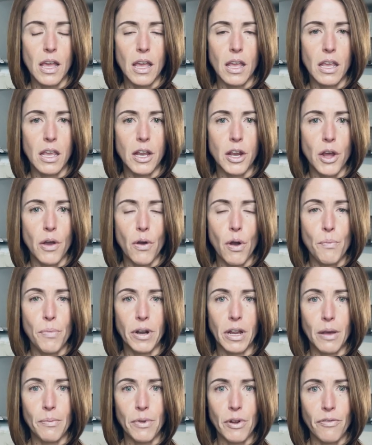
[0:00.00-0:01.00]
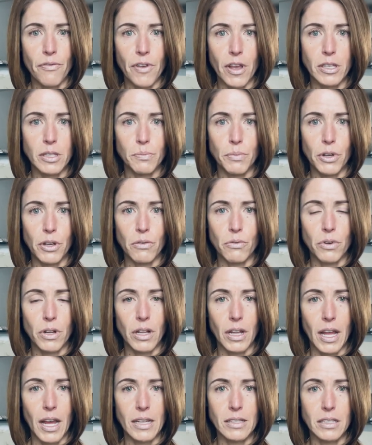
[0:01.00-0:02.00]
you know, opening up your Facebook and
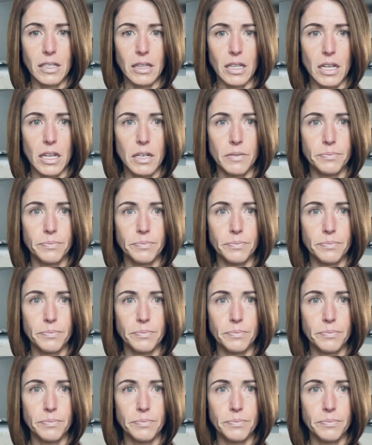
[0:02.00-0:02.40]
realizing that